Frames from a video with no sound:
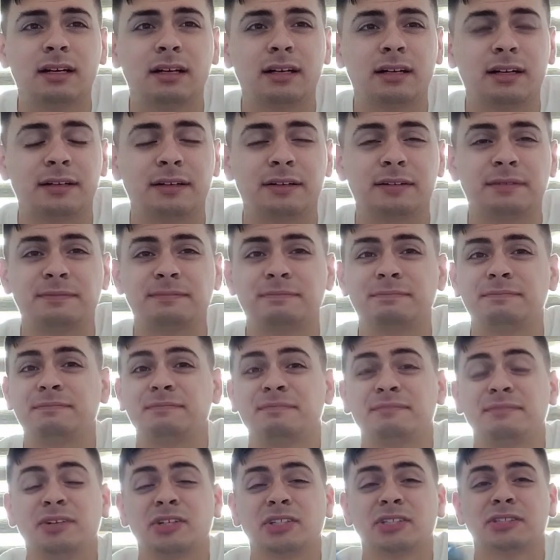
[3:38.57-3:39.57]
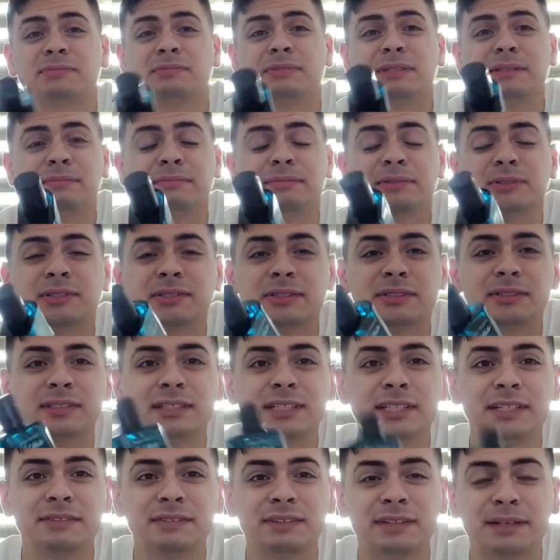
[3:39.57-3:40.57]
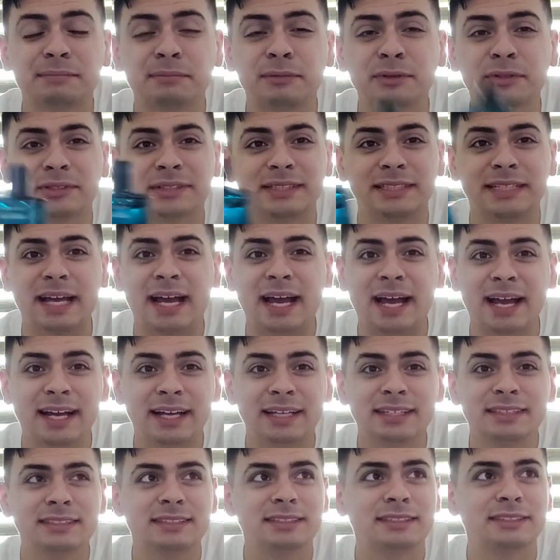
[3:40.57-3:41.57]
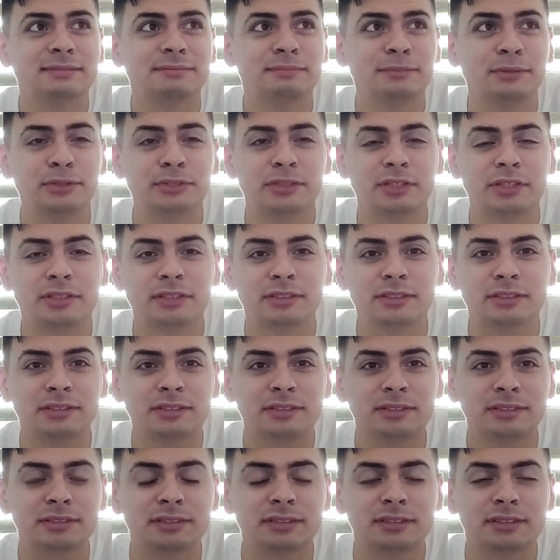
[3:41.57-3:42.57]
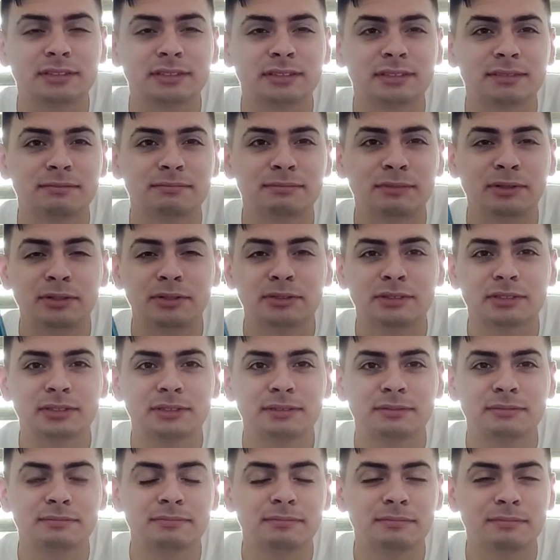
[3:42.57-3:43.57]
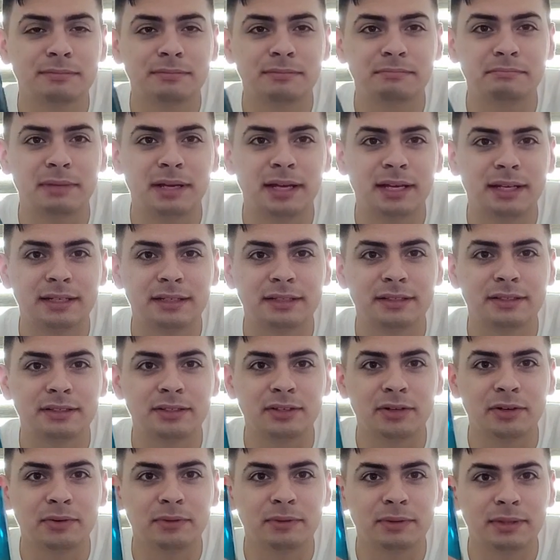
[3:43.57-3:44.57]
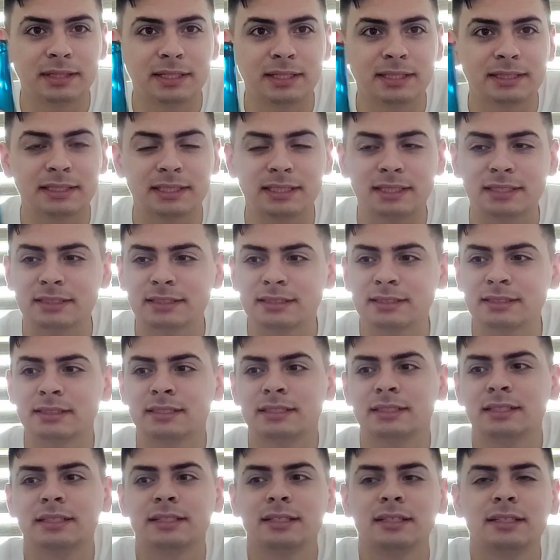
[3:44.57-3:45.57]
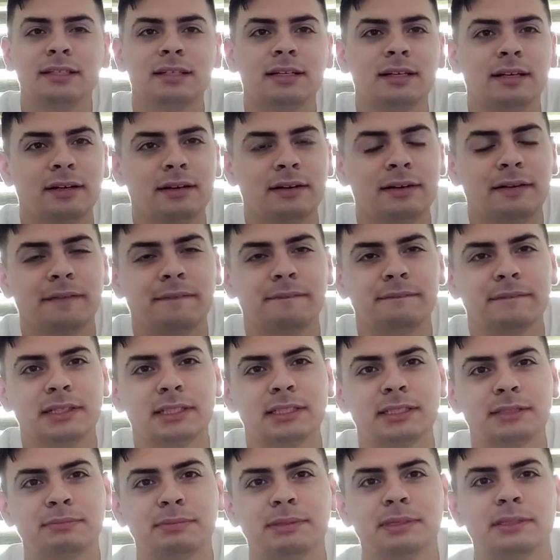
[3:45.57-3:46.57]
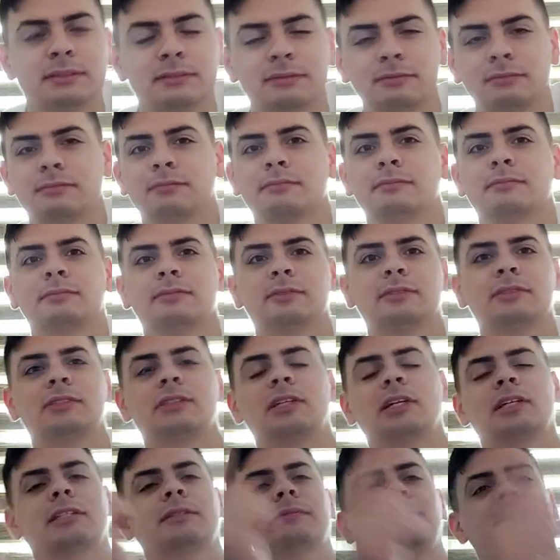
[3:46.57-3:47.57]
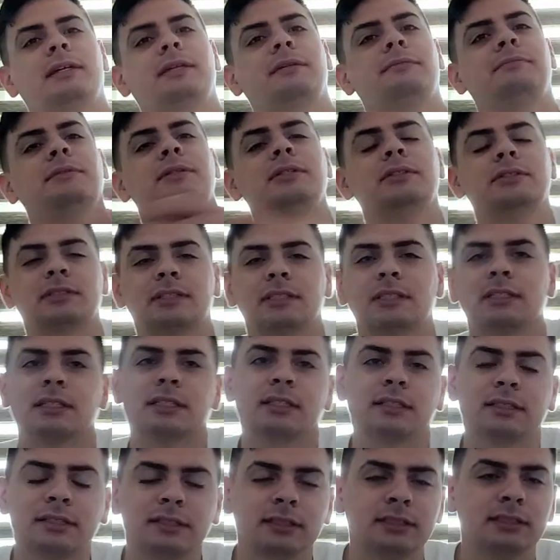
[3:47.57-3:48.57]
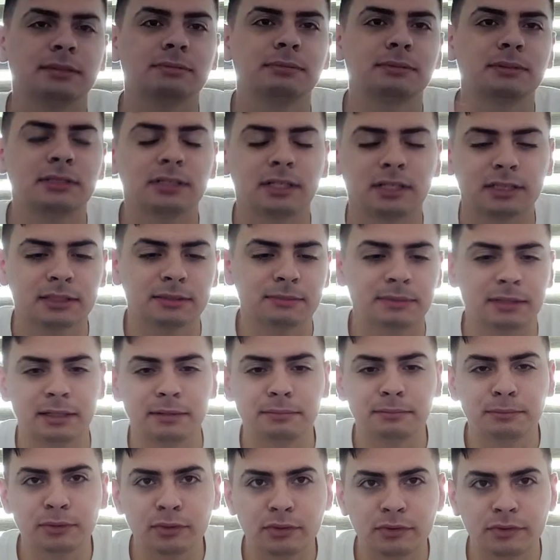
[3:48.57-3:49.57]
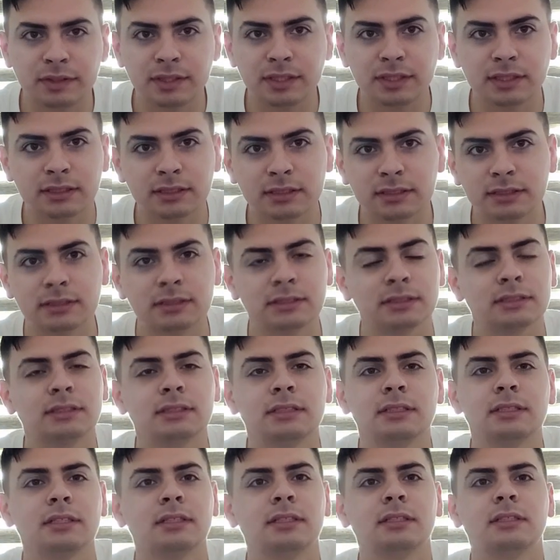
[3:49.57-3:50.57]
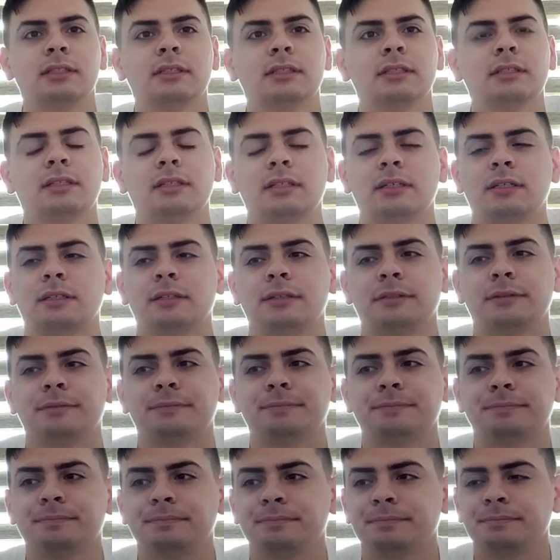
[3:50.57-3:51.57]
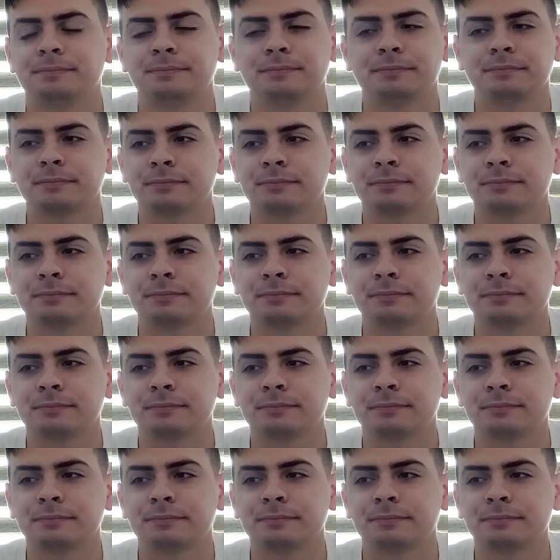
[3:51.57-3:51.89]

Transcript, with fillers: Um, most people, even like most dads, most uncles, most men know what this is. Um, it's been talked about in music. It's been talked about in movies. Um,